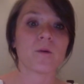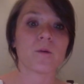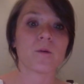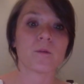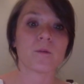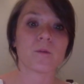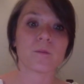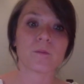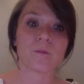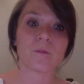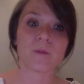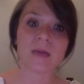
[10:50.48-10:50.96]

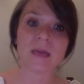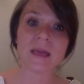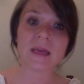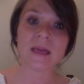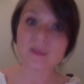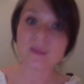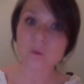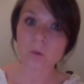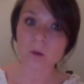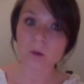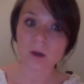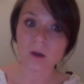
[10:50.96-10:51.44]
read
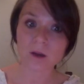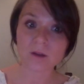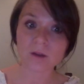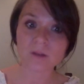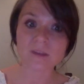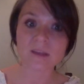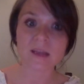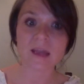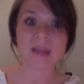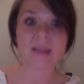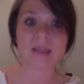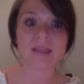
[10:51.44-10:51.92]
the
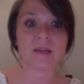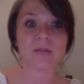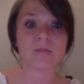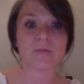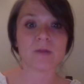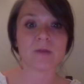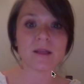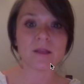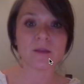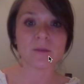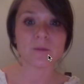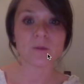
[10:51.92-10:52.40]
words and then
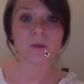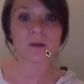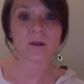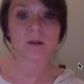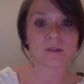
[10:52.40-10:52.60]
write the words